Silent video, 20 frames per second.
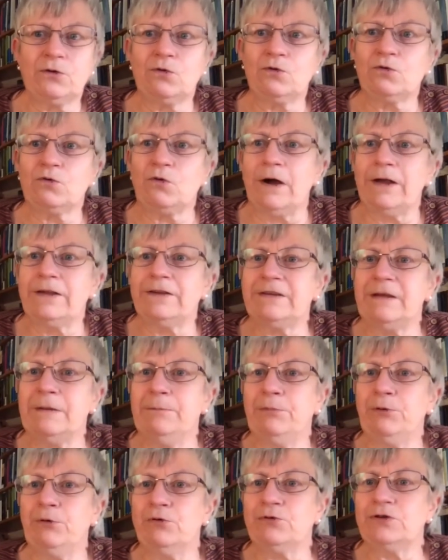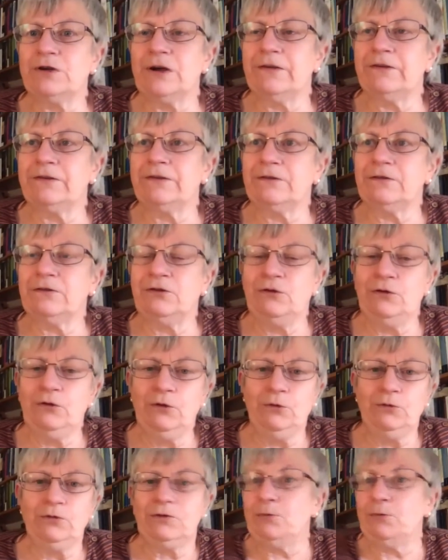quite simple just
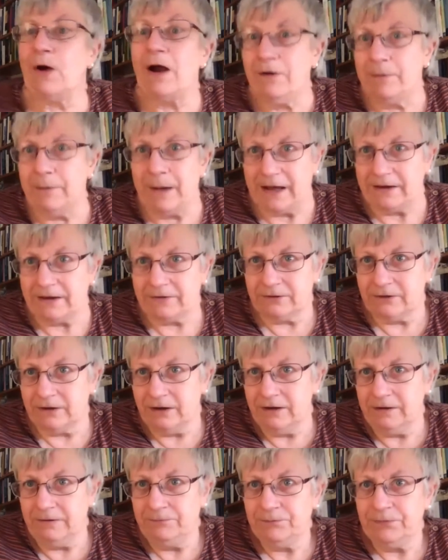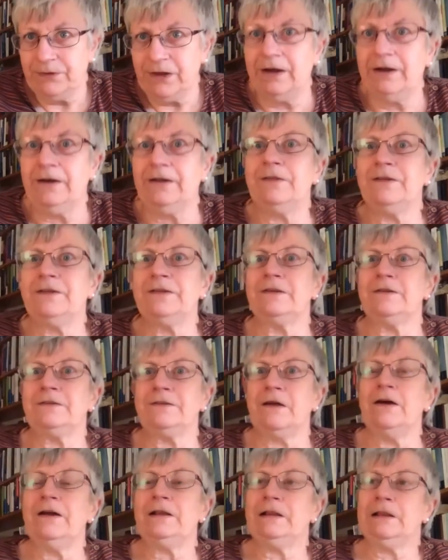to wear a mask, yeah. And at the
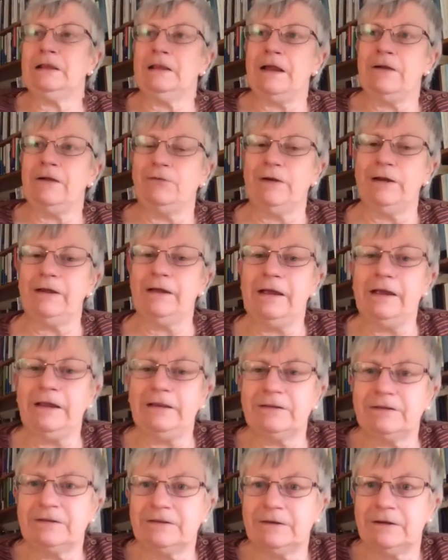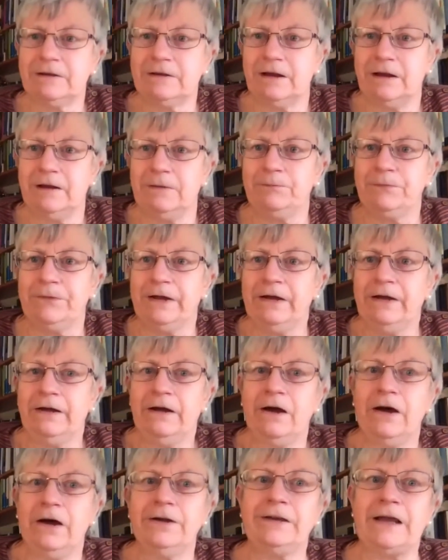societal level, it's
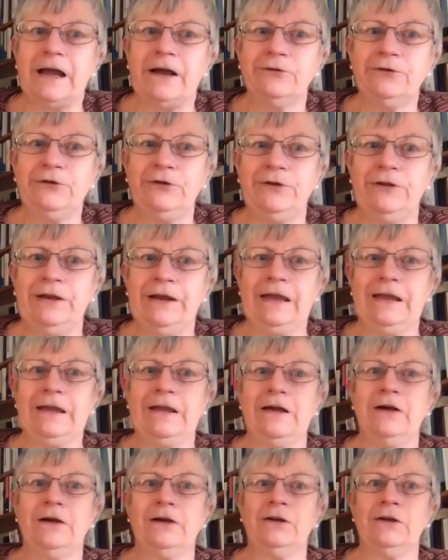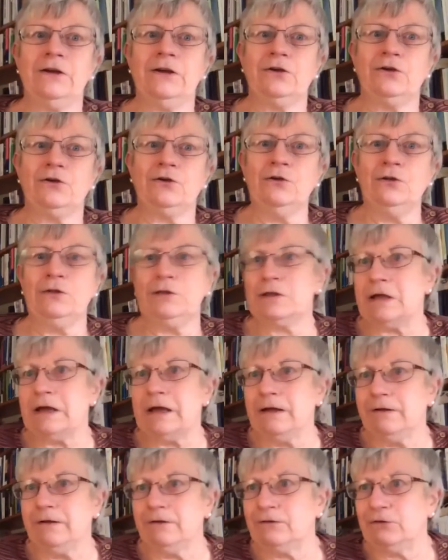undoubtedly a good
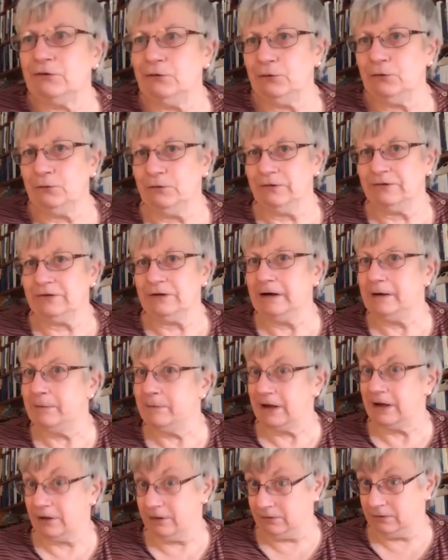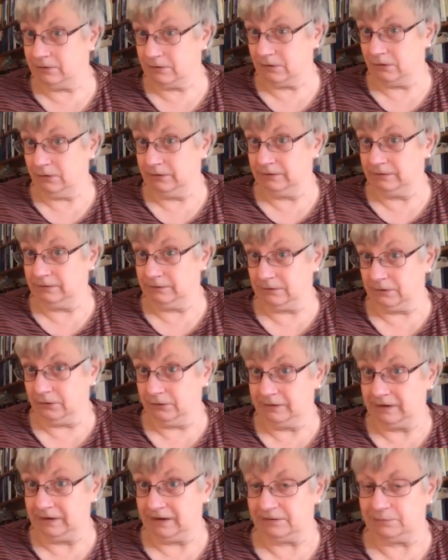thing to limit
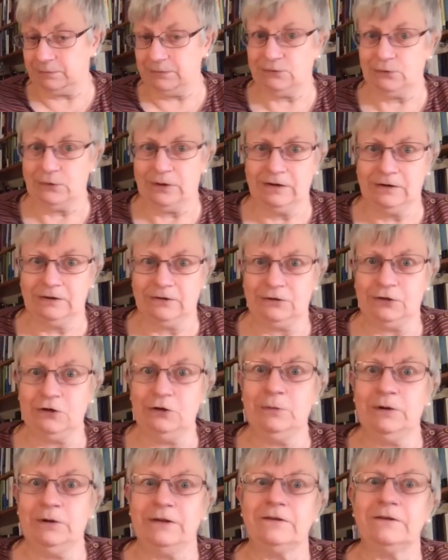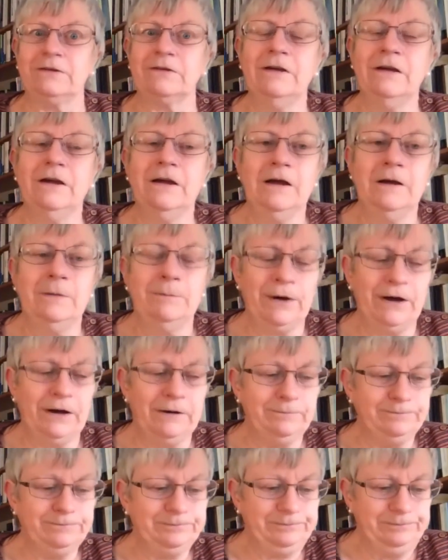contacts between humans.
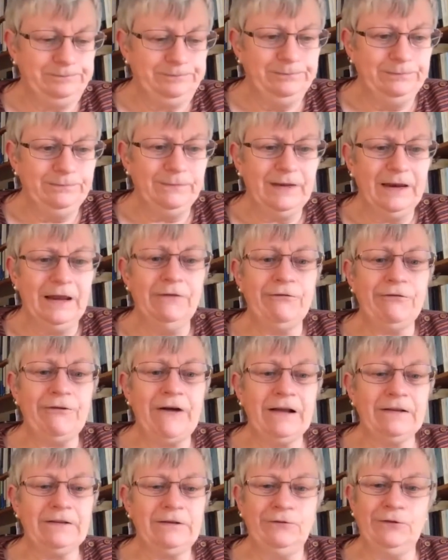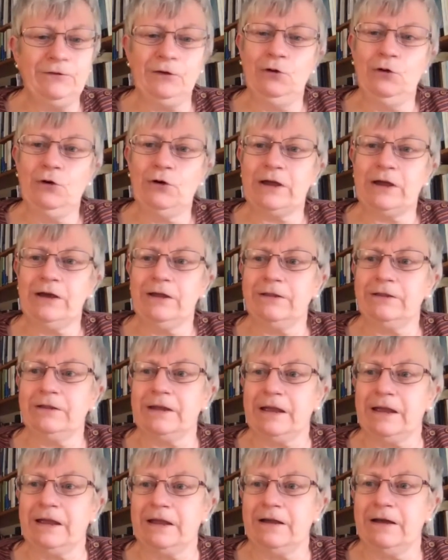But in fact, if you look at
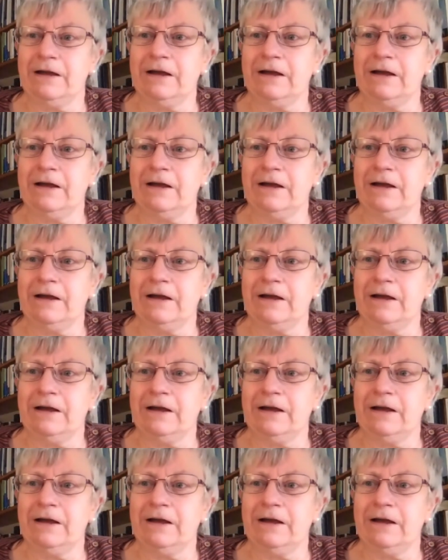the